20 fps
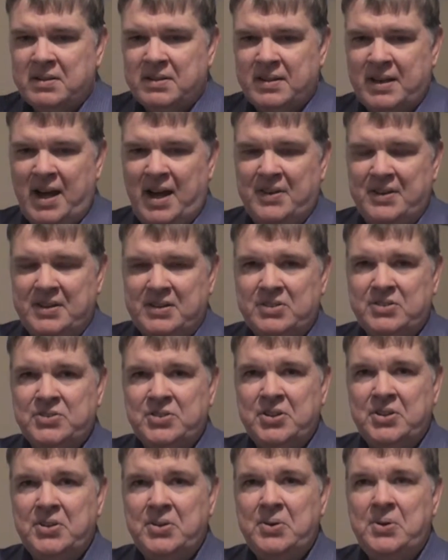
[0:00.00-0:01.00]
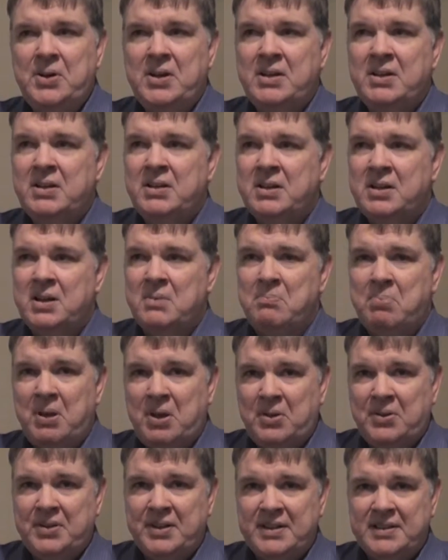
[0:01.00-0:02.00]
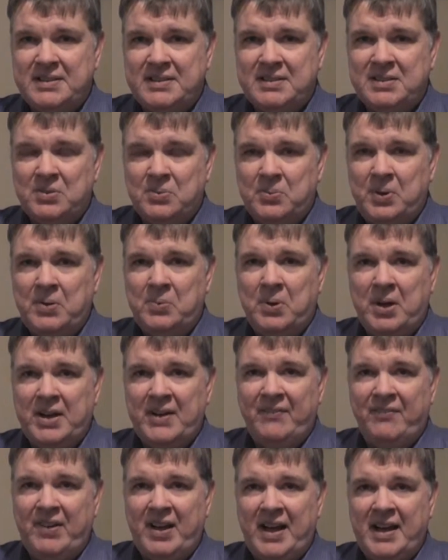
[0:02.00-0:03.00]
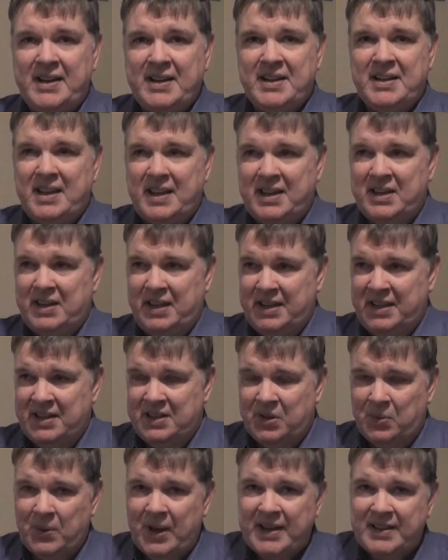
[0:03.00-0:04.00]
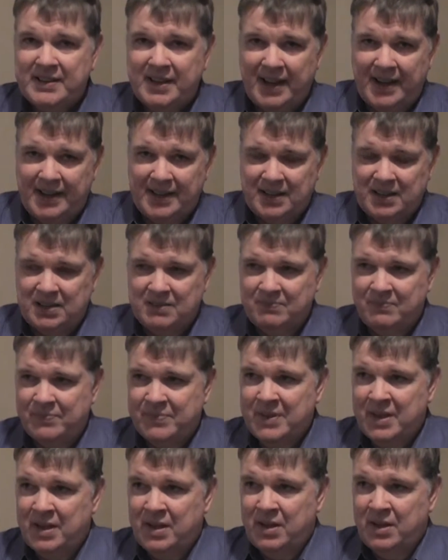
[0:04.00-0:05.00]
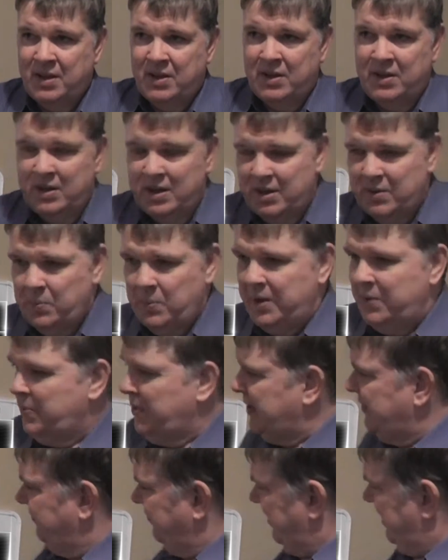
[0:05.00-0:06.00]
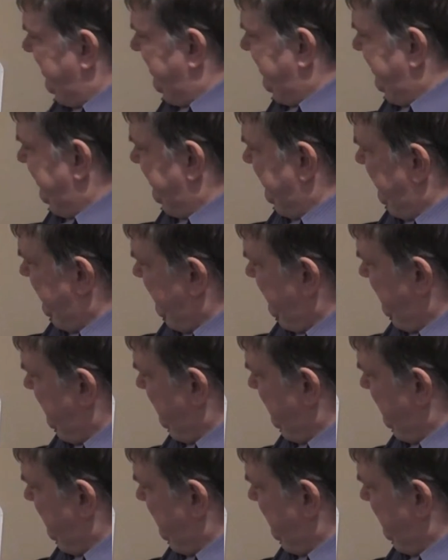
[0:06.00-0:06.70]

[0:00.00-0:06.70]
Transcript: Now, there's two components we want to find in a rectangle. We want to find